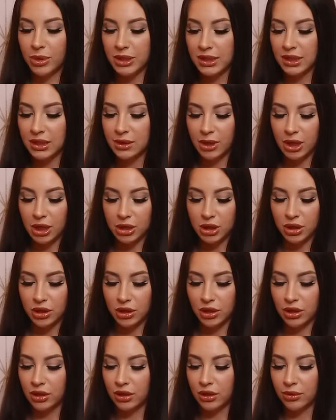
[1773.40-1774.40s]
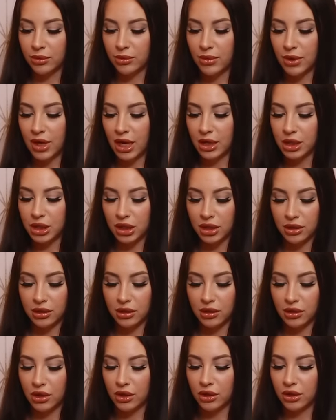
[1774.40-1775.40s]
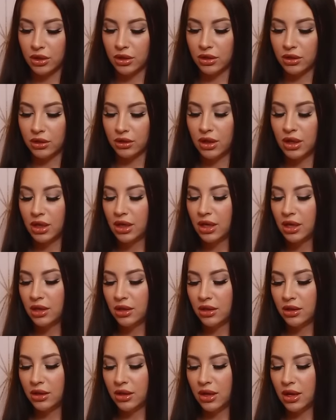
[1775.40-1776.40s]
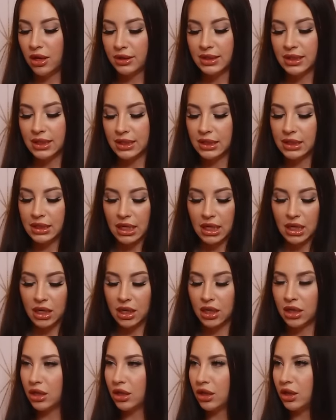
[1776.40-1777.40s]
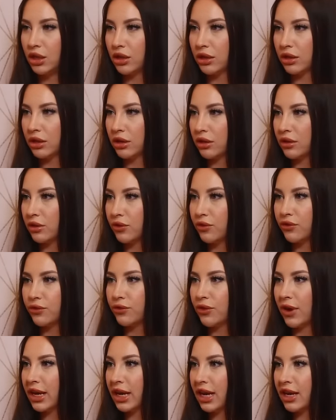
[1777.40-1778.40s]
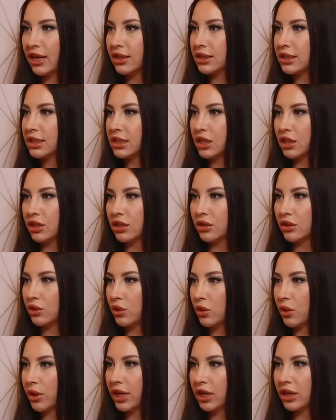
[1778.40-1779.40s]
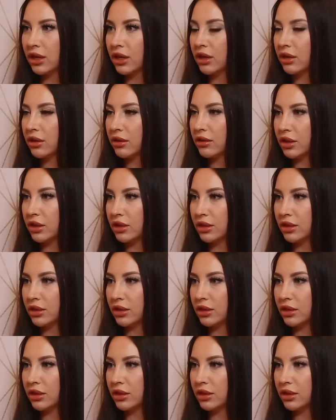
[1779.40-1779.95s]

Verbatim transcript: business manager, your agent, your assistant, your, your finance, your lawyer, yeah.